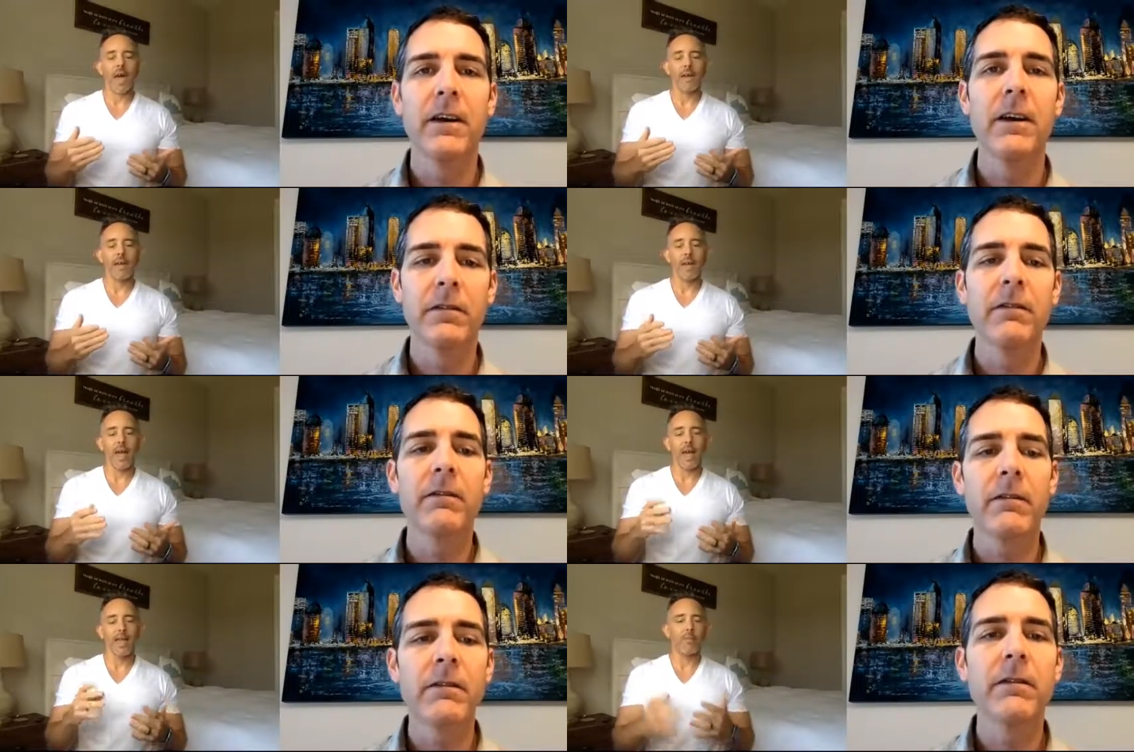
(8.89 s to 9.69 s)

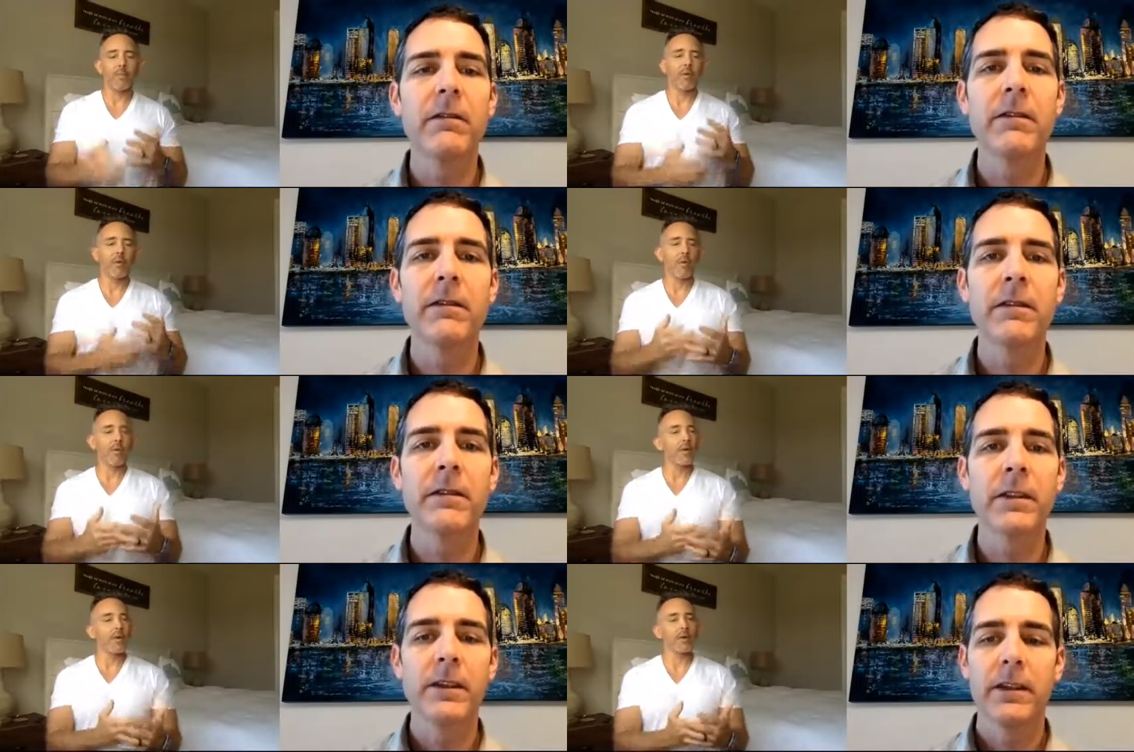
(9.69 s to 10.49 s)
Speaker 1: And and part of
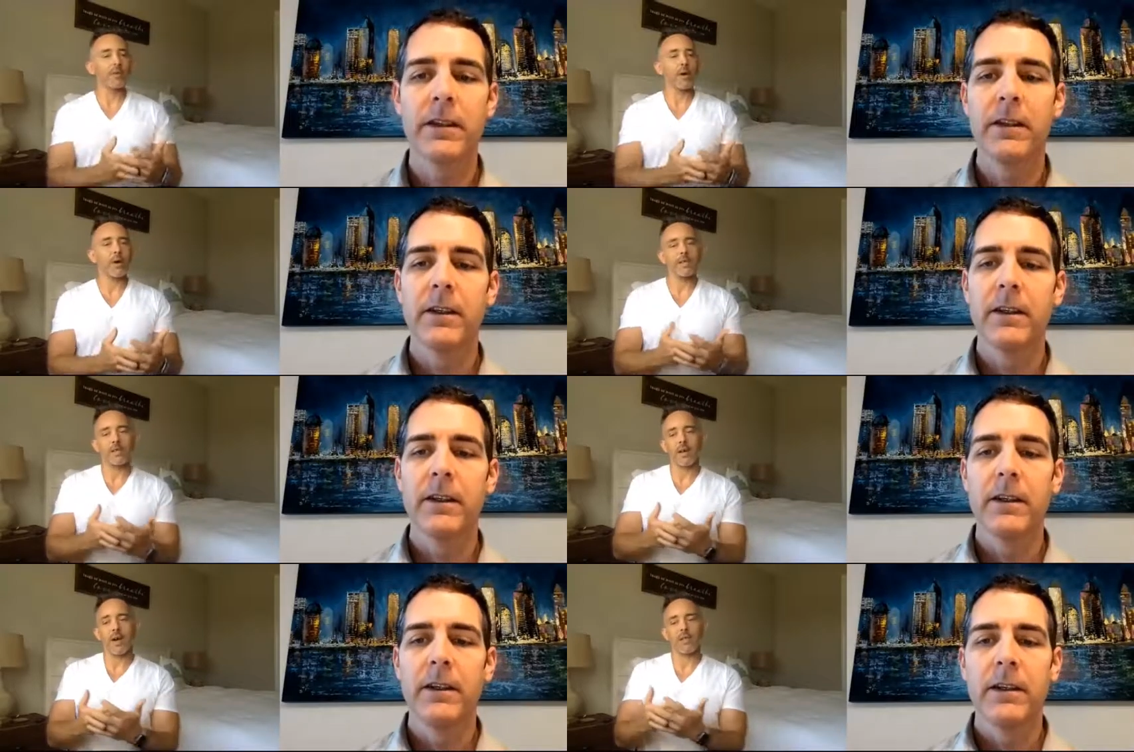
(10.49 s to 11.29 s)
what we learned
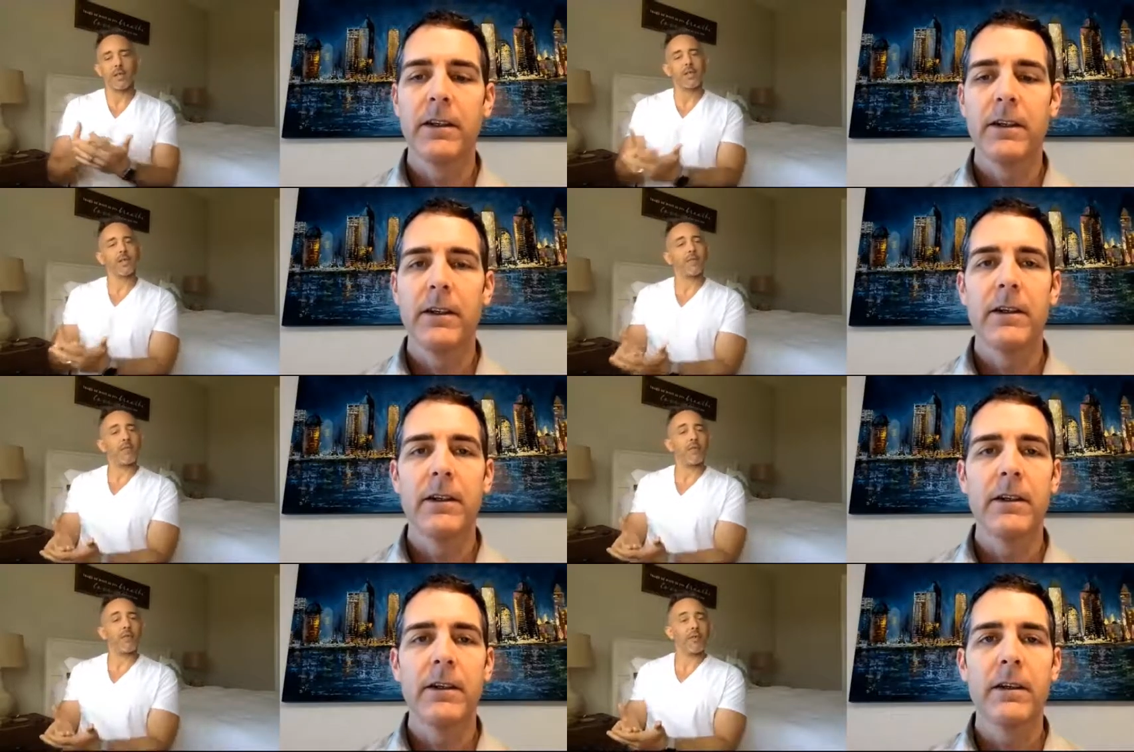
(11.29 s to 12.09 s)
was our
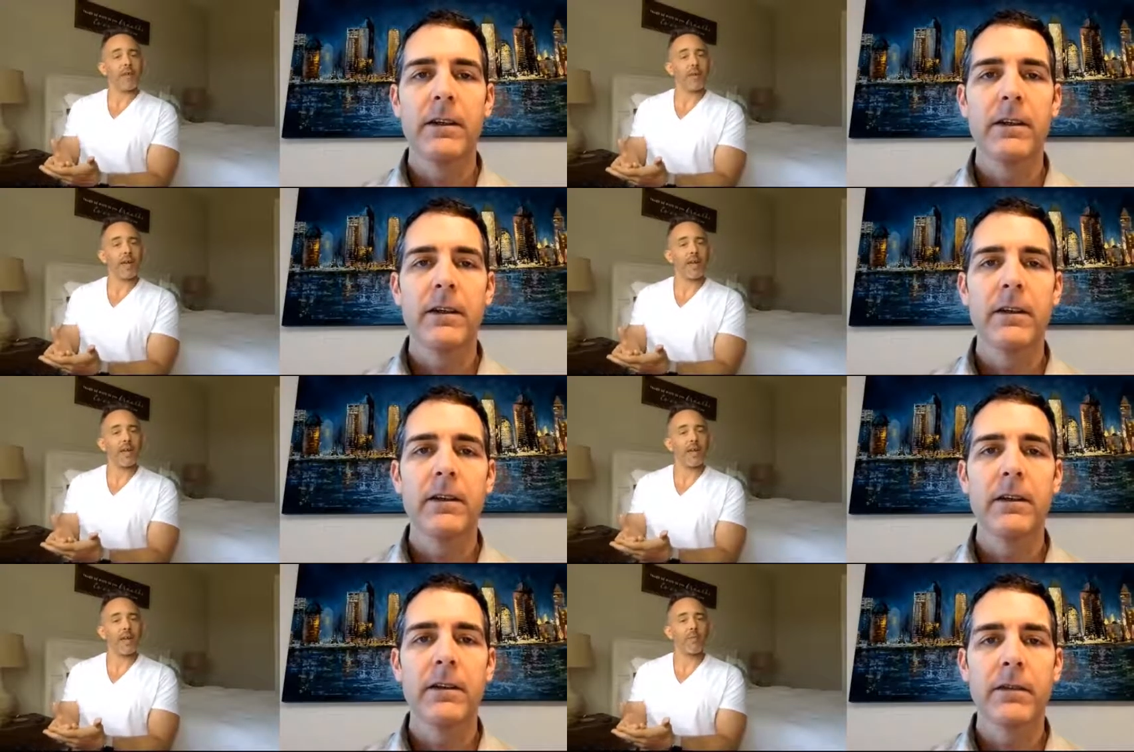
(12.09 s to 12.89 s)
relationship with food
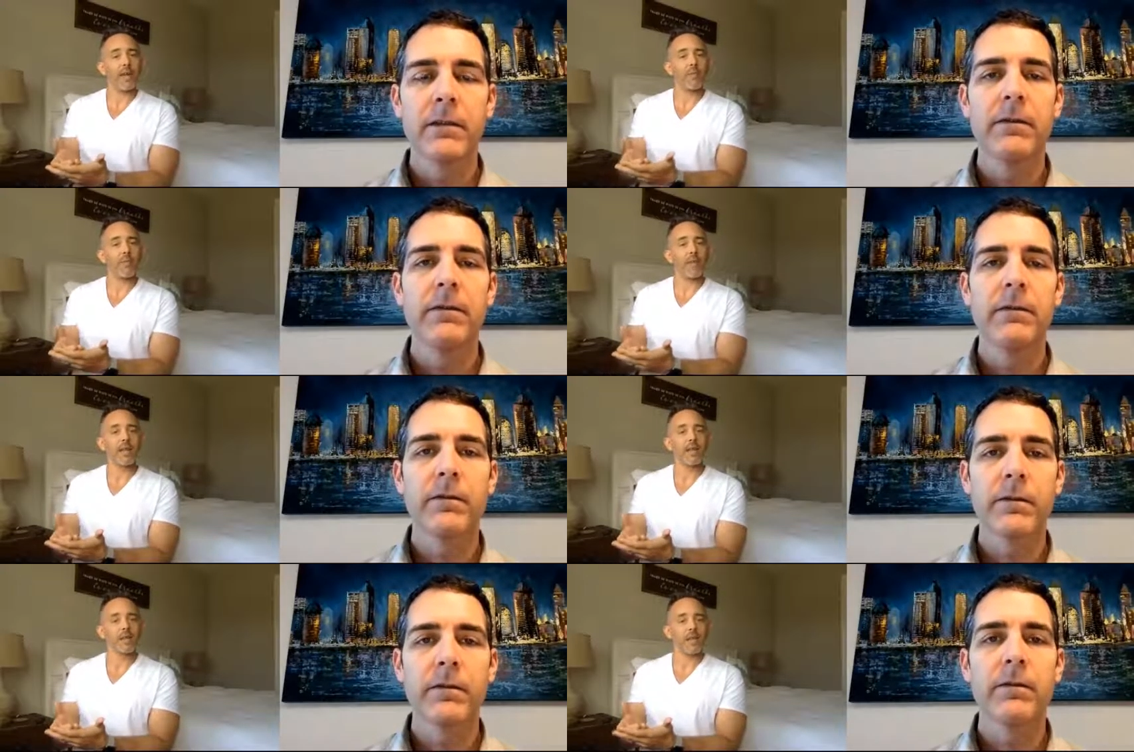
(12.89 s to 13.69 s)
and, and, and what
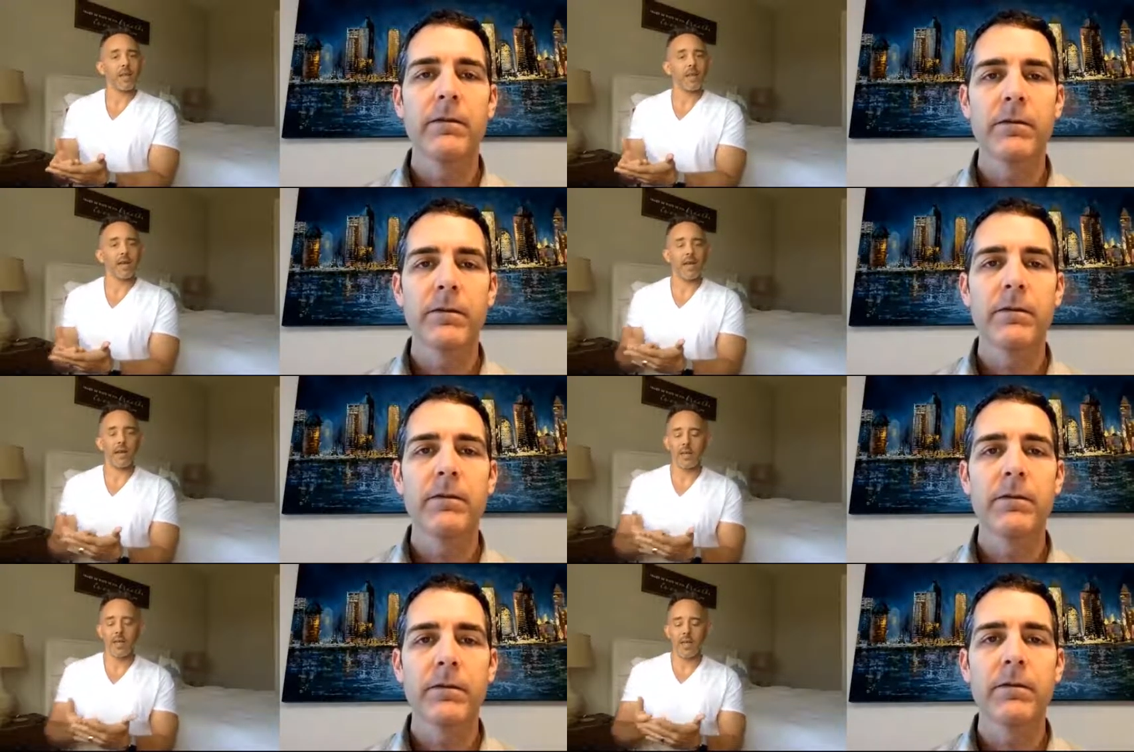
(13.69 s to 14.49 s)
that looks like.
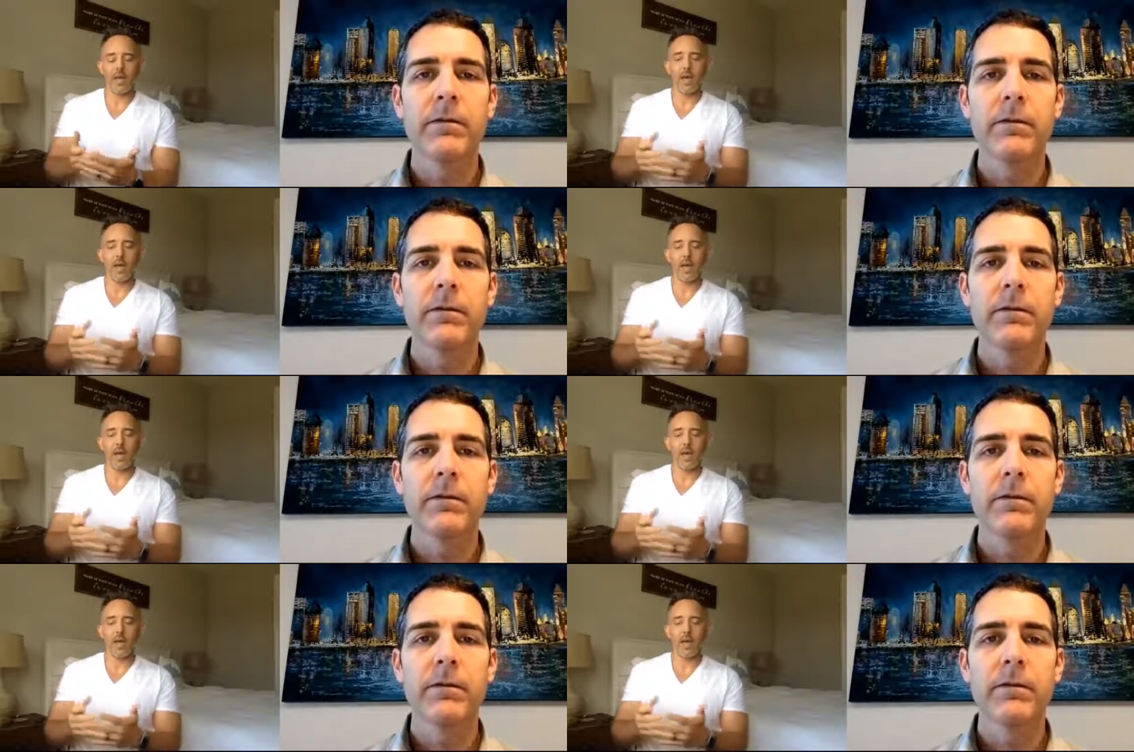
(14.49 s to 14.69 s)
And